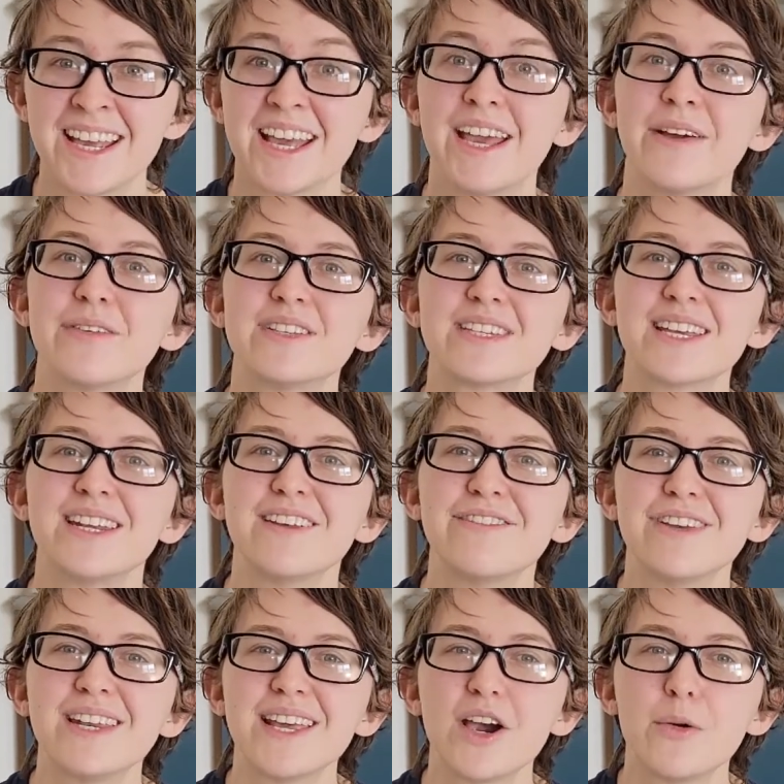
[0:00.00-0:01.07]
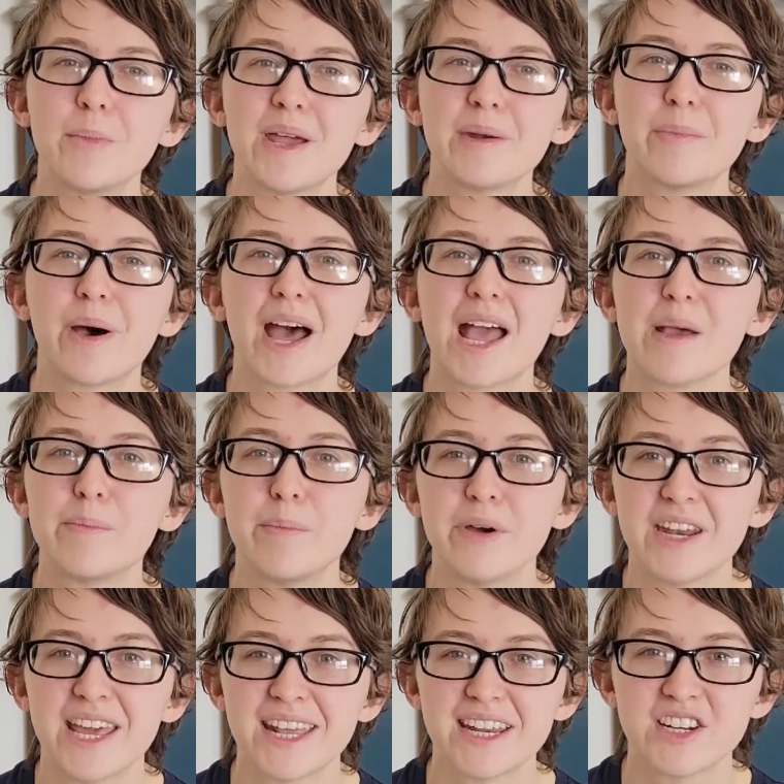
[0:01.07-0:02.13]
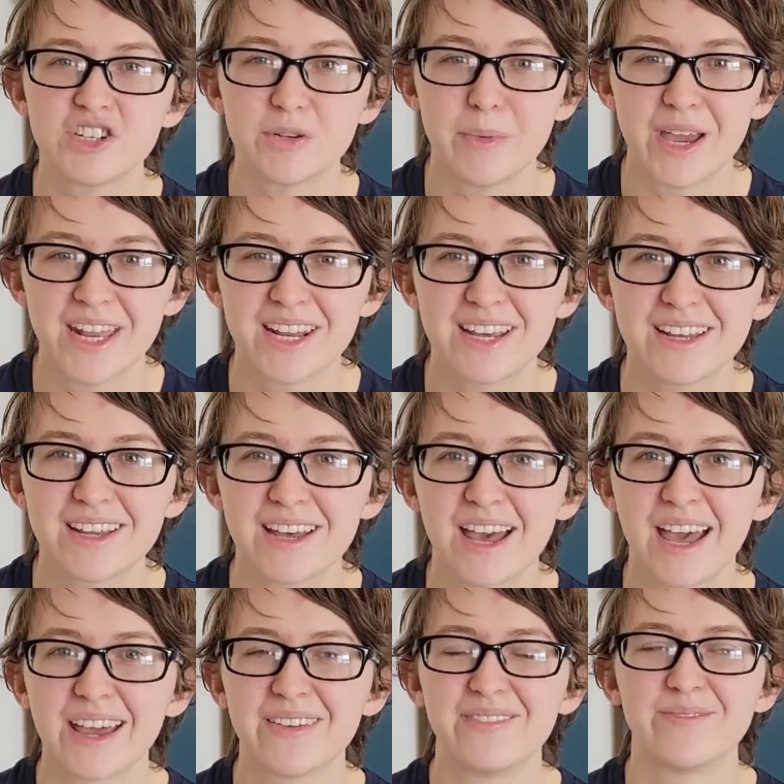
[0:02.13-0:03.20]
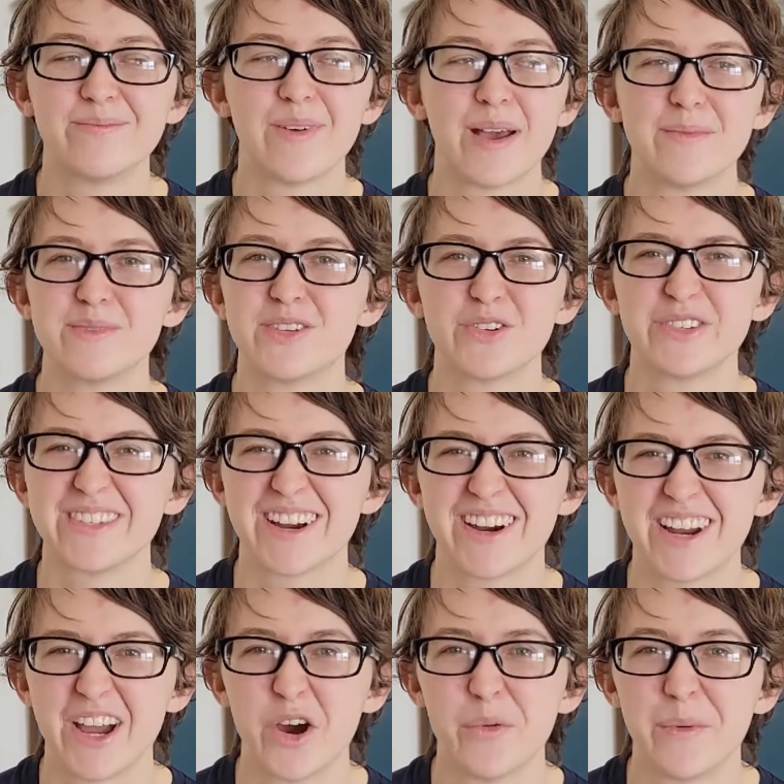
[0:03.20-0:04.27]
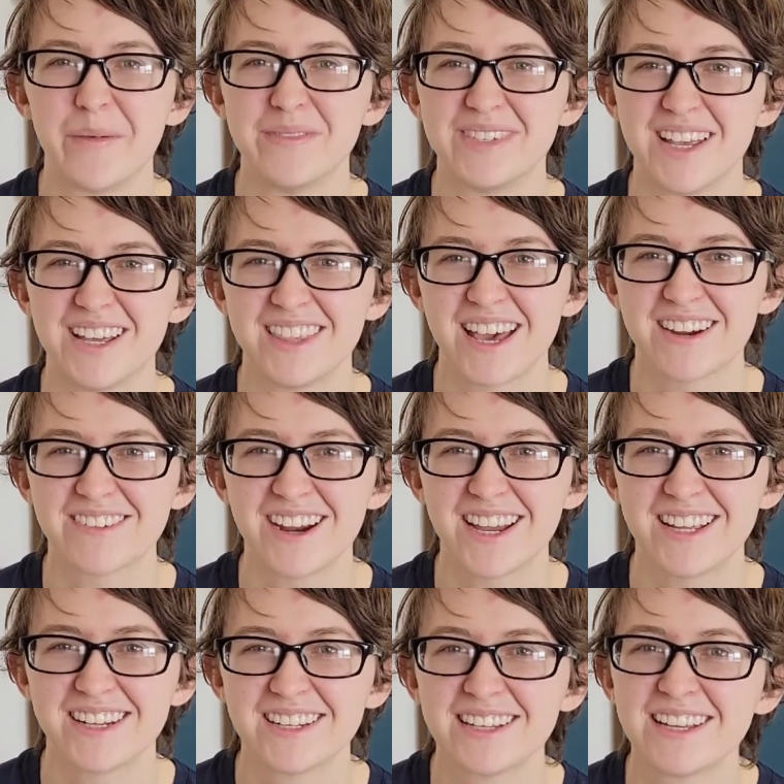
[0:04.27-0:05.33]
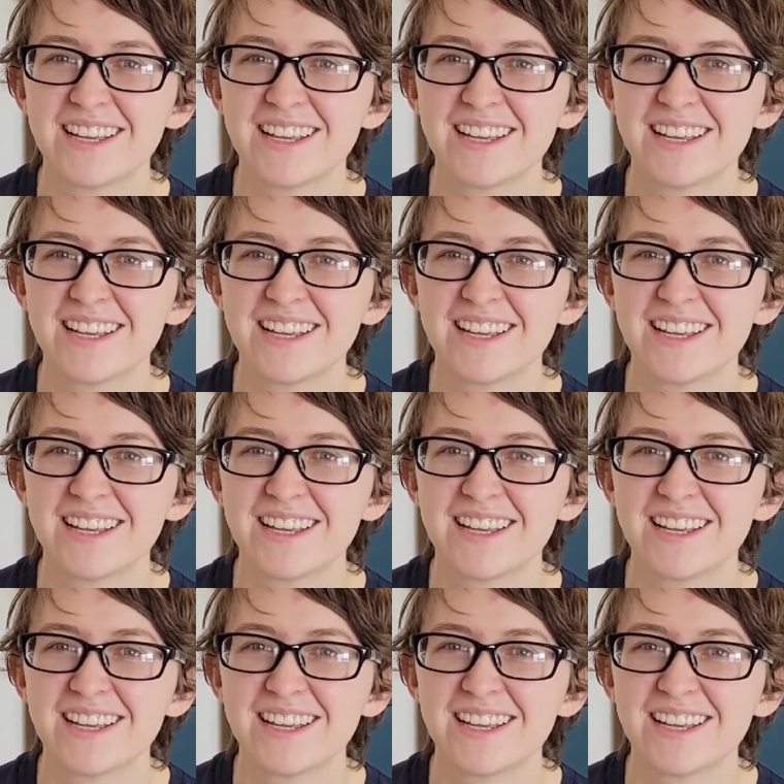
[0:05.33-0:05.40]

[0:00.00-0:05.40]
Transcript: It's in a video made by BananaJamana. I, I'm so sorry, I hope I'm saying that right.